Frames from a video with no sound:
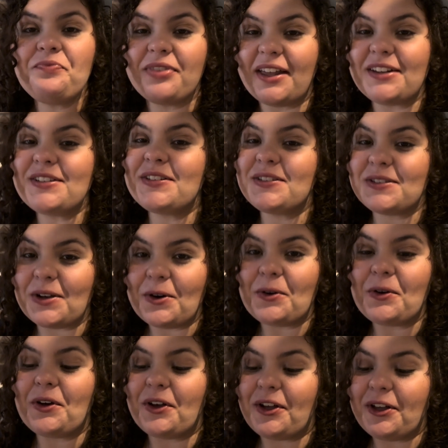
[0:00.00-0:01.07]
That is
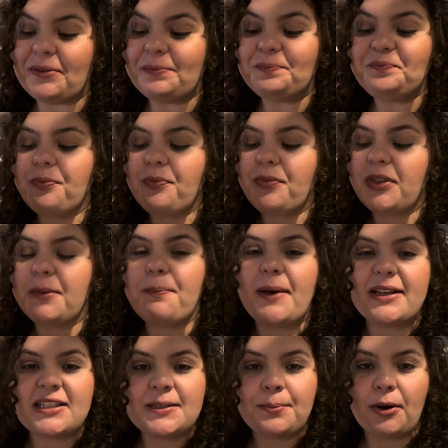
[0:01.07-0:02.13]
so good. The
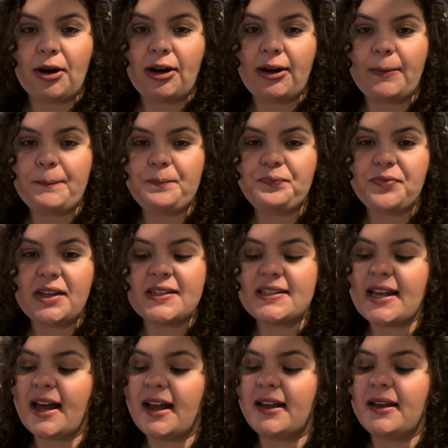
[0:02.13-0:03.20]
best part is
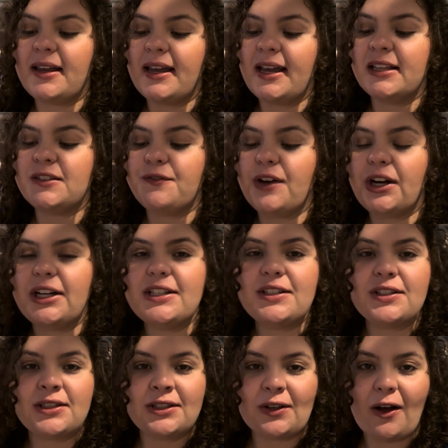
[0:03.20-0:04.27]
that it's very
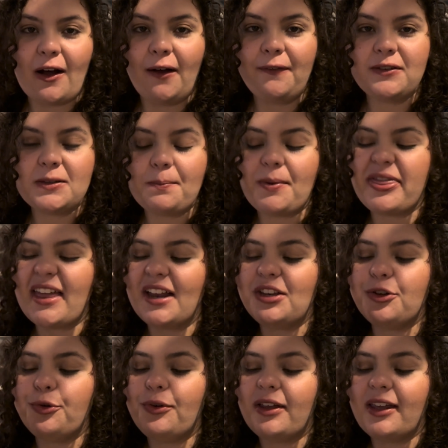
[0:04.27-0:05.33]
soft, but
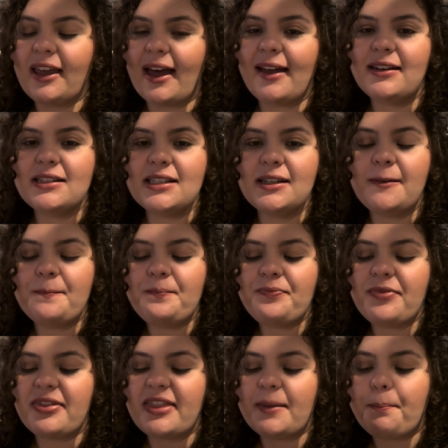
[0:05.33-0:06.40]
then you get
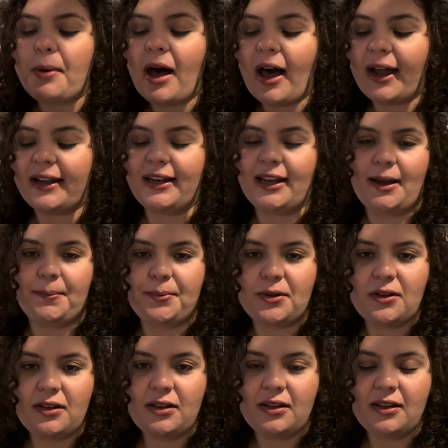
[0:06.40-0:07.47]
the
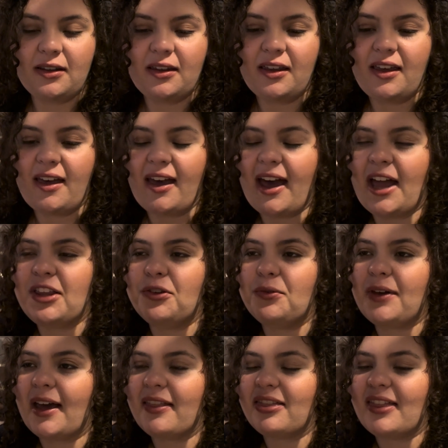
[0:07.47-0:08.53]
pineapple and you
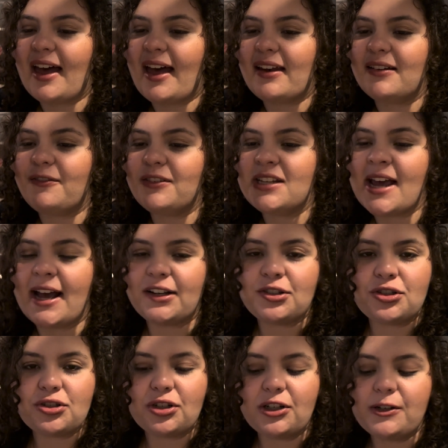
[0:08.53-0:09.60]
get that
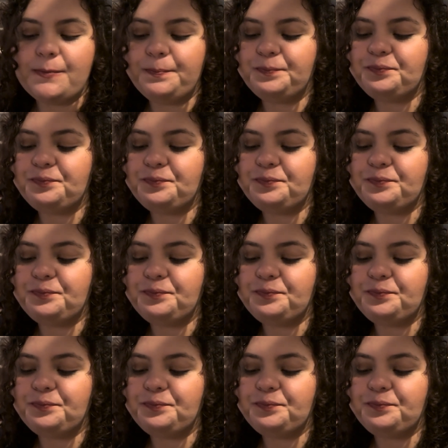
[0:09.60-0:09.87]
texture,